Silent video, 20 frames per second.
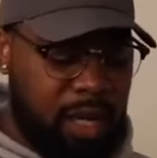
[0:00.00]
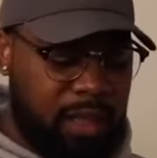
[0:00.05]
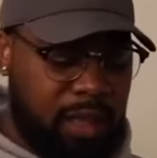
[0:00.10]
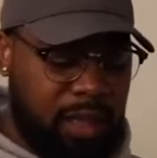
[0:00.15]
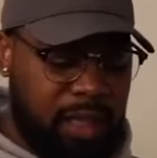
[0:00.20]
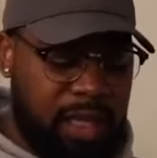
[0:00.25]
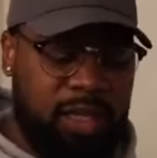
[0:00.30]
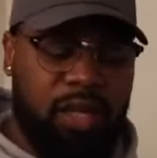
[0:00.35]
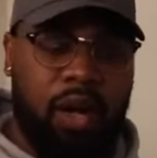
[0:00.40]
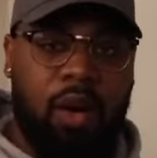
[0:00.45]

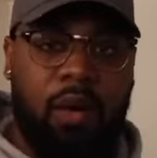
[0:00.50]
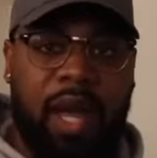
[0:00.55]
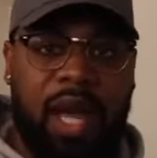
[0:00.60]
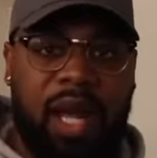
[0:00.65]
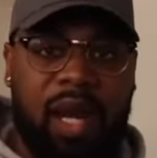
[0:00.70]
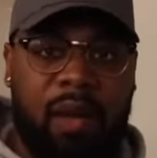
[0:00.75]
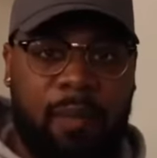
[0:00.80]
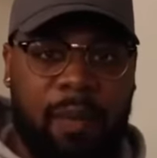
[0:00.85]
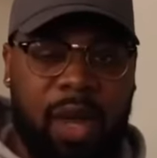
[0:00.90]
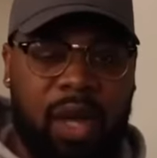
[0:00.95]
So let's go
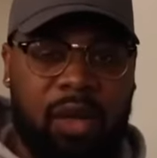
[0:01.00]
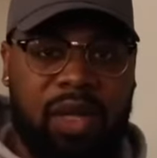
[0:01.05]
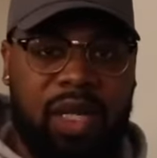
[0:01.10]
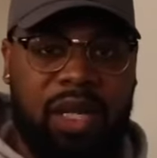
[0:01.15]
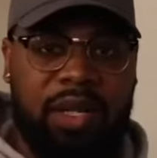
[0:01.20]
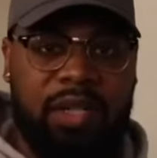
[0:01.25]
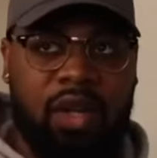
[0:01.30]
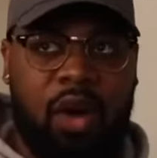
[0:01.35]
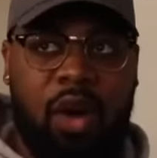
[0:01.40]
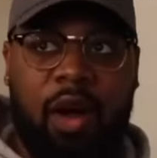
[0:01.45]
ahead and melt
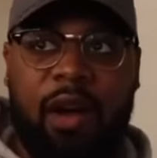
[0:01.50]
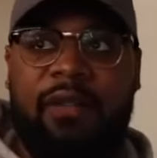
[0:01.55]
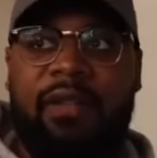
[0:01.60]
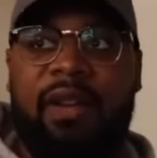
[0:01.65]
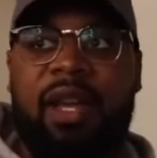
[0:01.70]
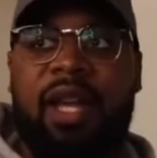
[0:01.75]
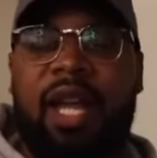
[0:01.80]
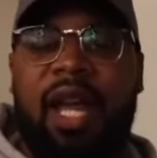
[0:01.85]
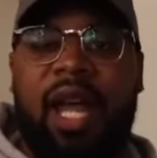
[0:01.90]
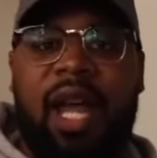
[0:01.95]
these
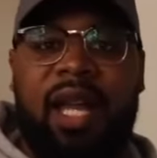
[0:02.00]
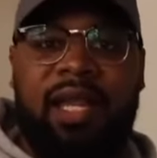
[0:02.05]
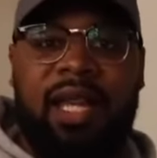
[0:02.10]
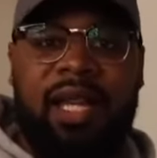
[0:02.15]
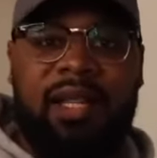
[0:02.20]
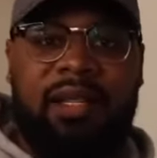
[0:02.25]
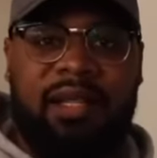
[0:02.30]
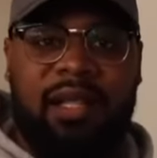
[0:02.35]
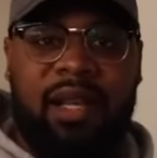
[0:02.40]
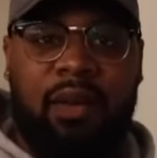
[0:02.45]
off and
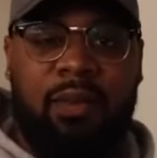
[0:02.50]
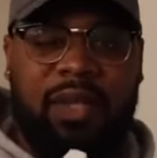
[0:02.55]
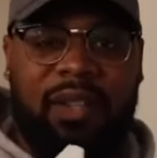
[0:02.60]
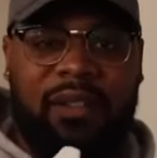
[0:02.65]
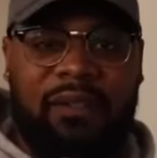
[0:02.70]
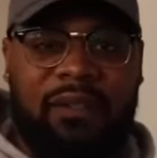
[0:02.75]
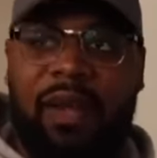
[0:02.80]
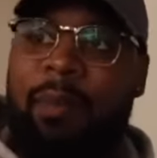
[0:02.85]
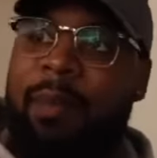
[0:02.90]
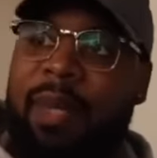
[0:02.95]
then see what
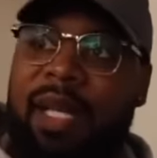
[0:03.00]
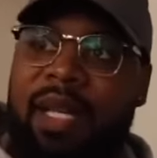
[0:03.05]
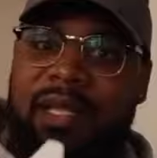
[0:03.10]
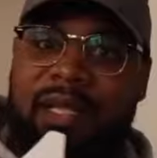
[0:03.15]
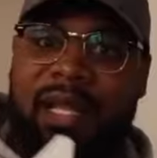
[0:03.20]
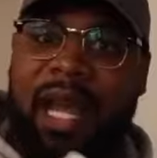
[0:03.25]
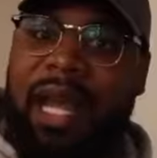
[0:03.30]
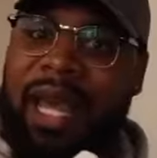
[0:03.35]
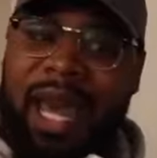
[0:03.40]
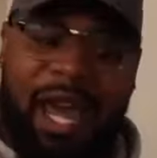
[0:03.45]
the fitment
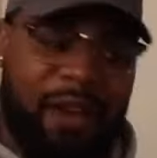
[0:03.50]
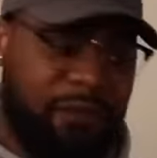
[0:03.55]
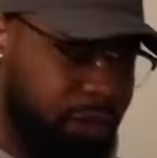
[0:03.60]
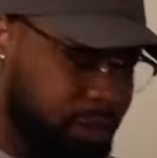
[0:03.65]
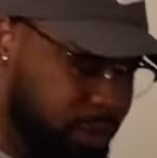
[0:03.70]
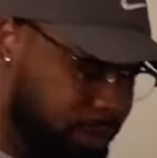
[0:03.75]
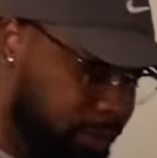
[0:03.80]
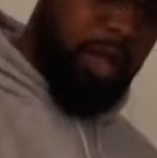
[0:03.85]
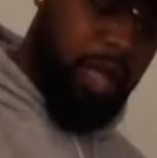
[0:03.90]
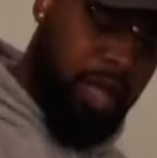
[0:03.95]
is like
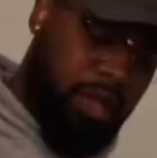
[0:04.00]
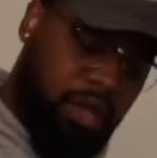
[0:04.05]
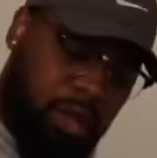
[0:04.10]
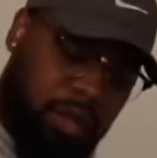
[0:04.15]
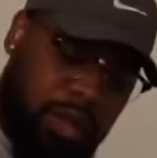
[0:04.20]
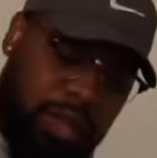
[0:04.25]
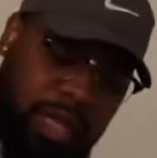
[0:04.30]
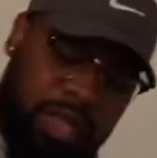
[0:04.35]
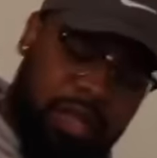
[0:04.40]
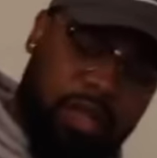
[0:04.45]
after. Okay,
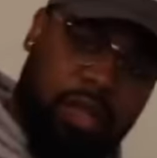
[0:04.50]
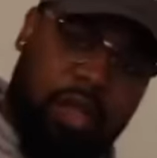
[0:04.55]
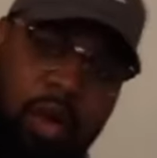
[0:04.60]
so it takes